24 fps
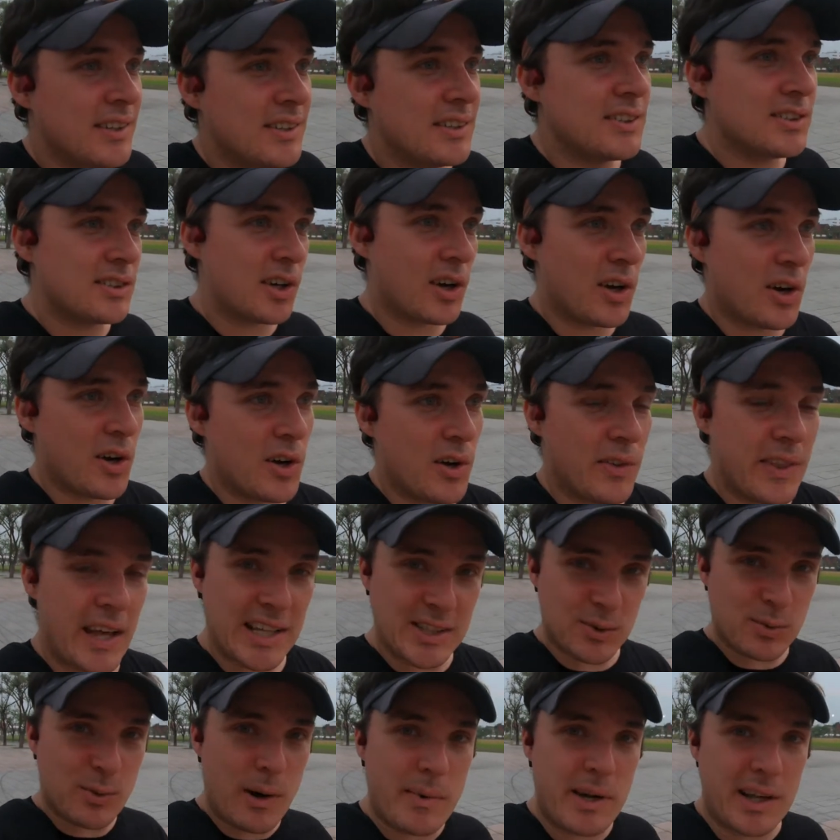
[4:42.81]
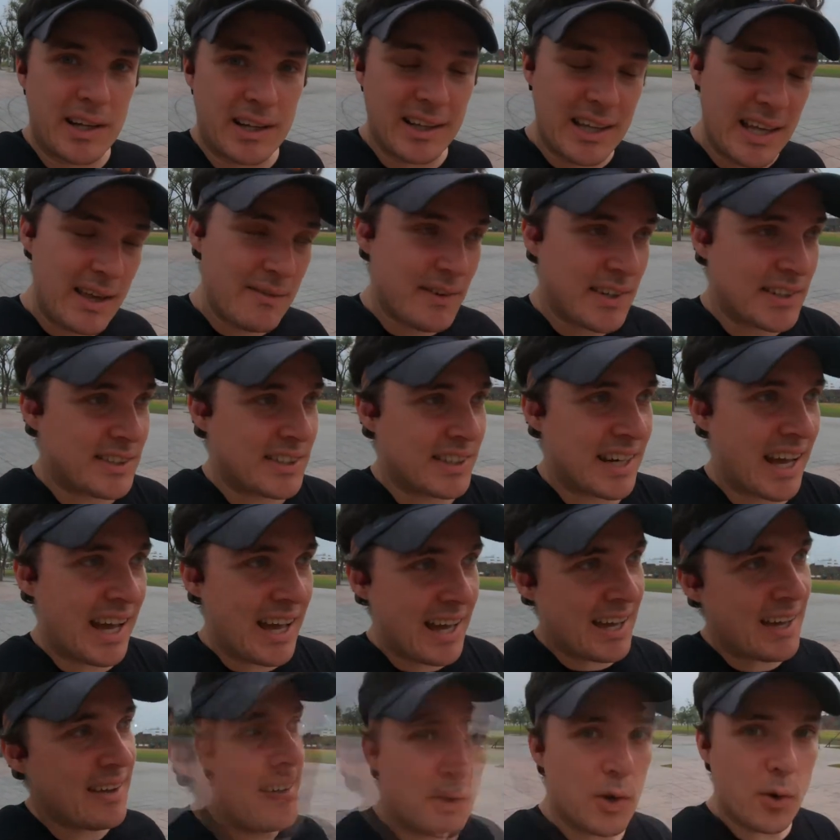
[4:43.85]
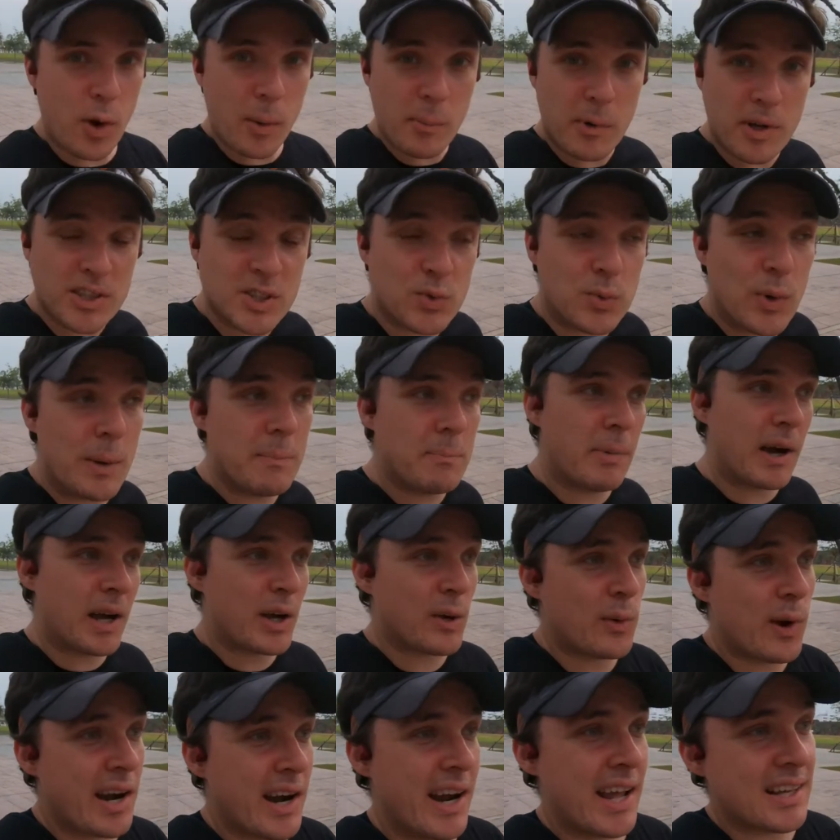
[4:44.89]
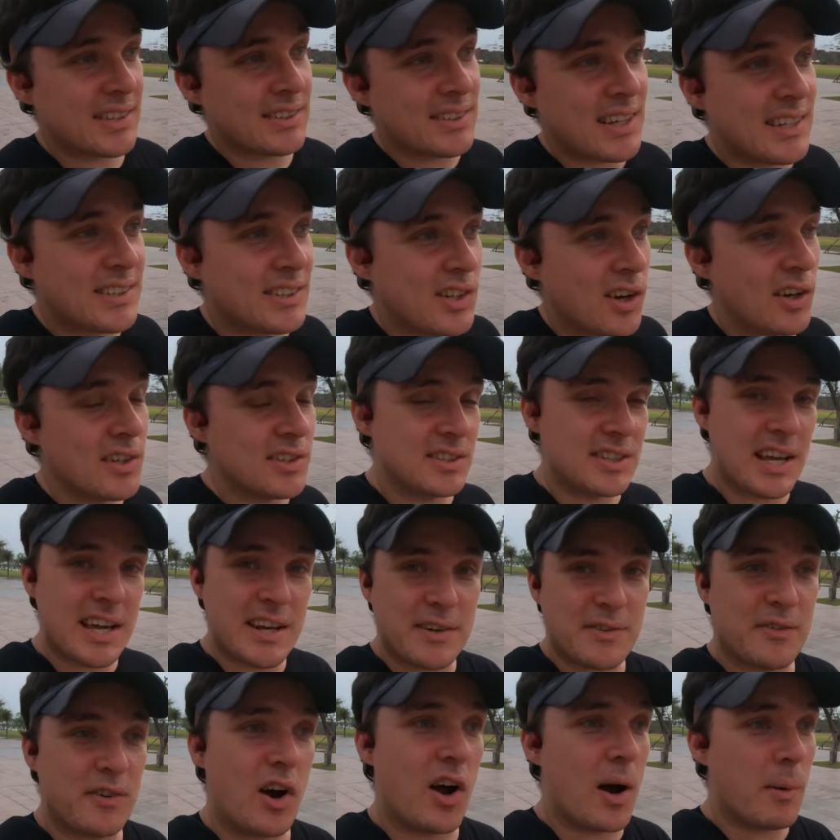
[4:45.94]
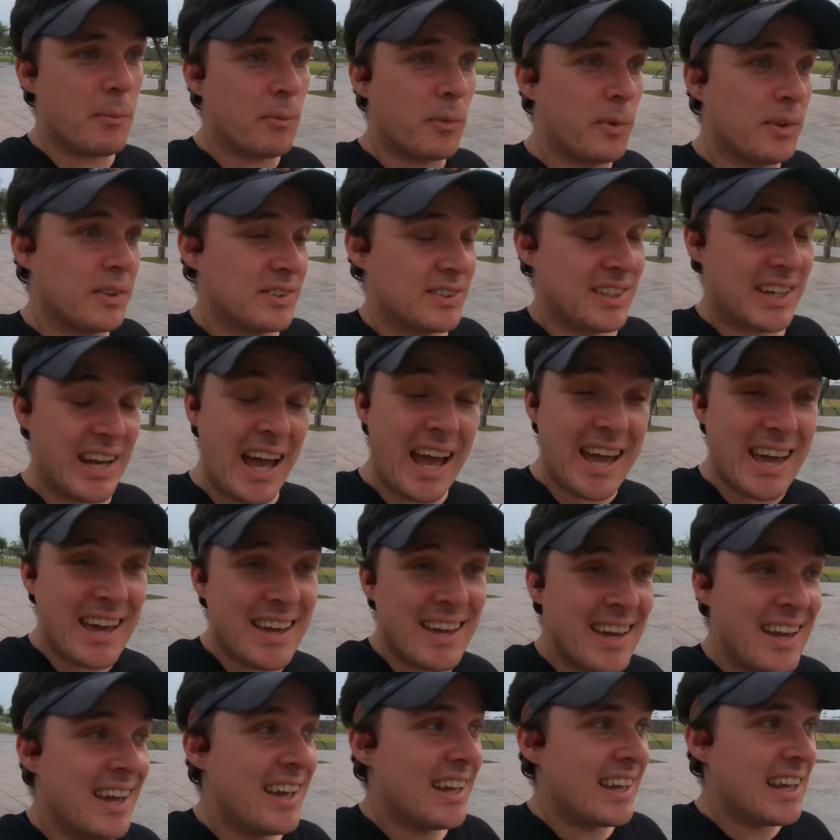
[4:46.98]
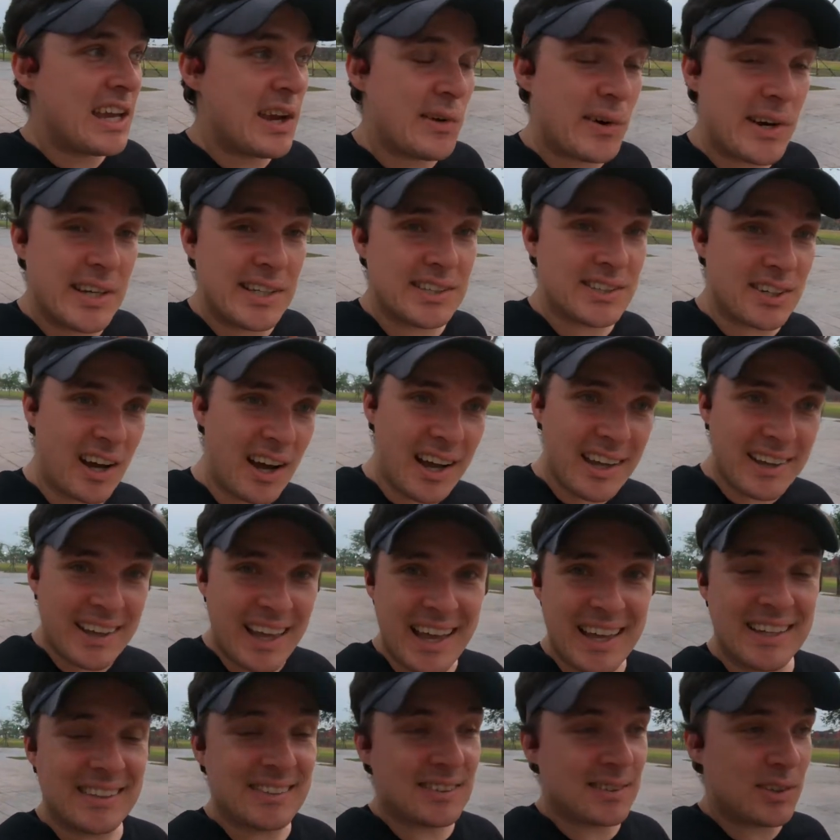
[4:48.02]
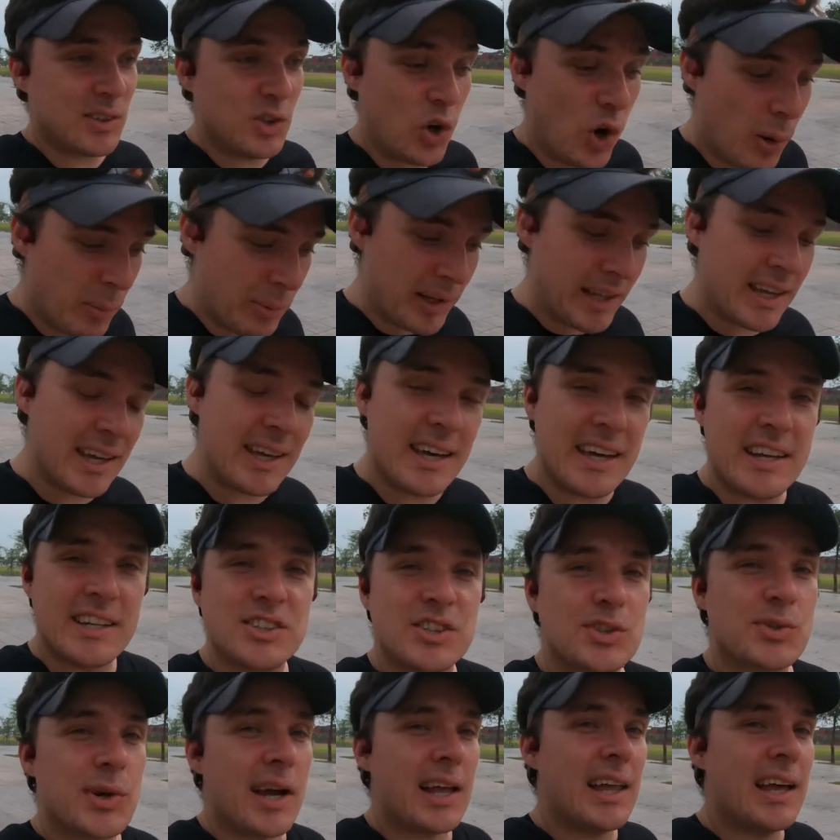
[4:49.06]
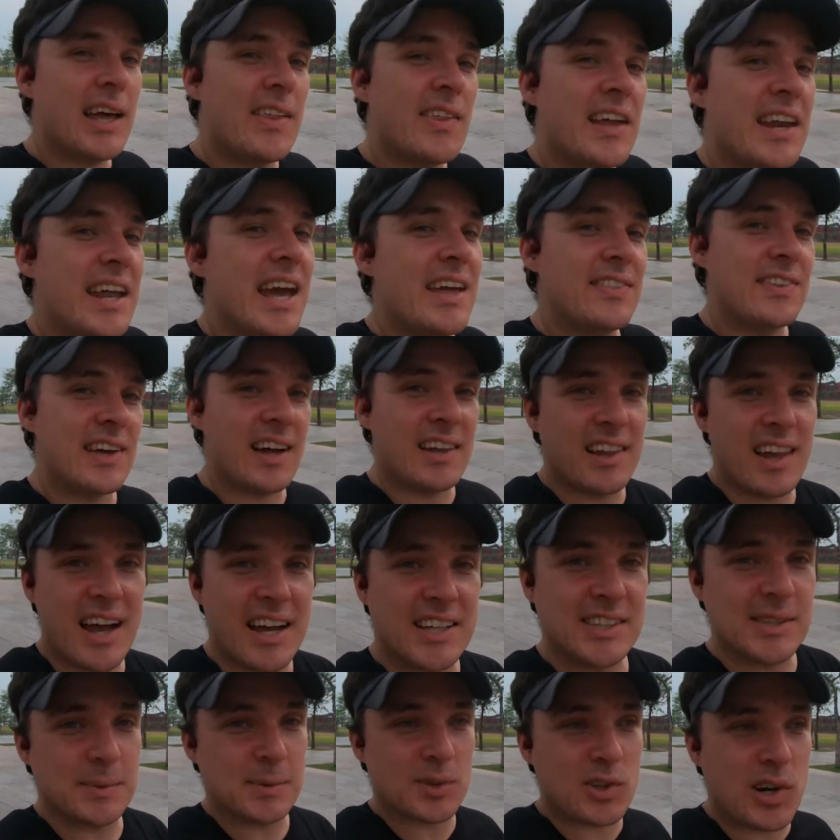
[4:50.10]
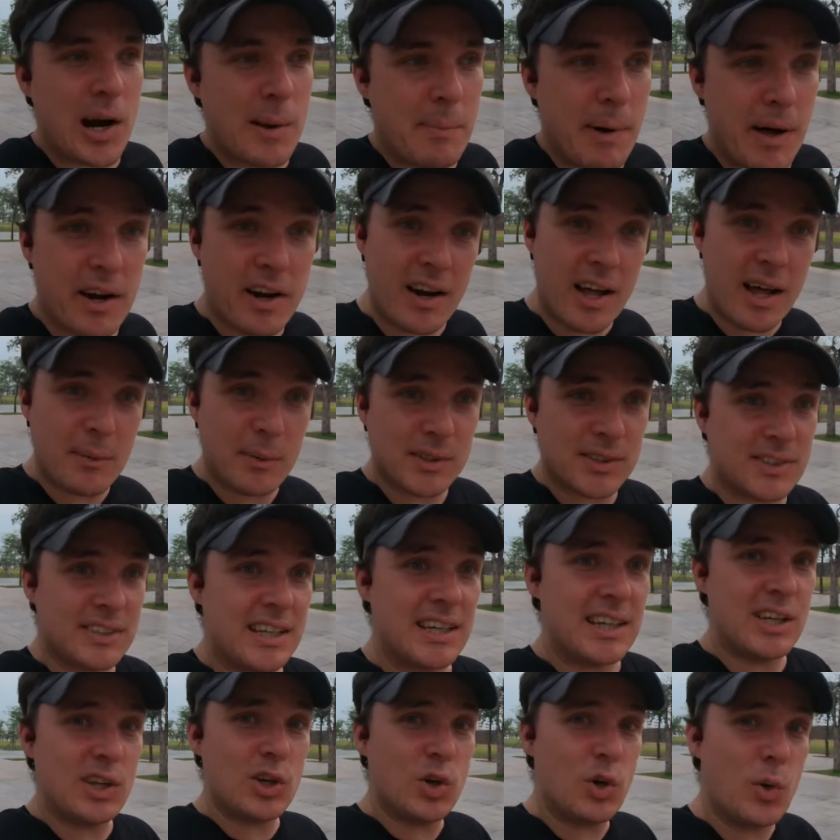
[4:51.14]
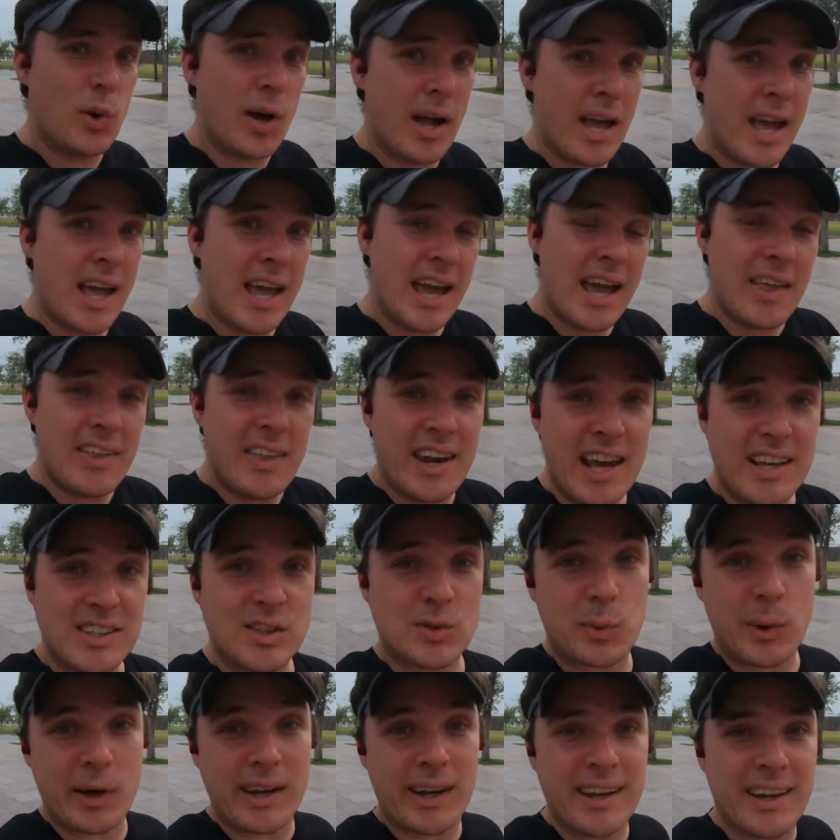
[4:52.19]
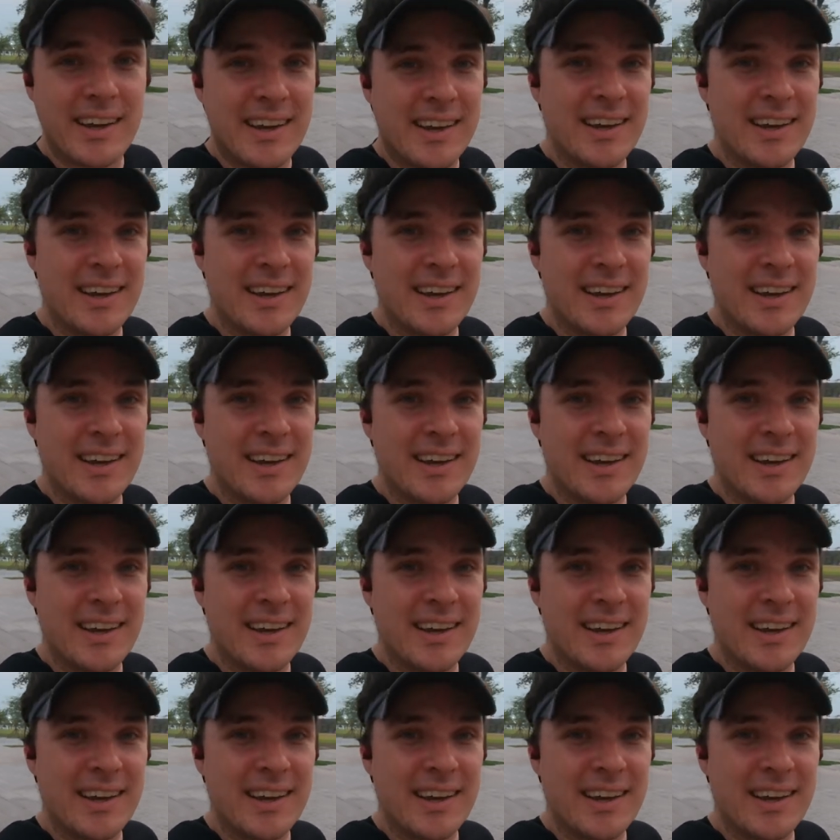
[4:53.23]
So that's where I'm going to leave you today. If you want more swim, bike, run and exercise content from today here in Thailand, normally in Australia, then hit that like, subscribe button, and I will see you in the next one.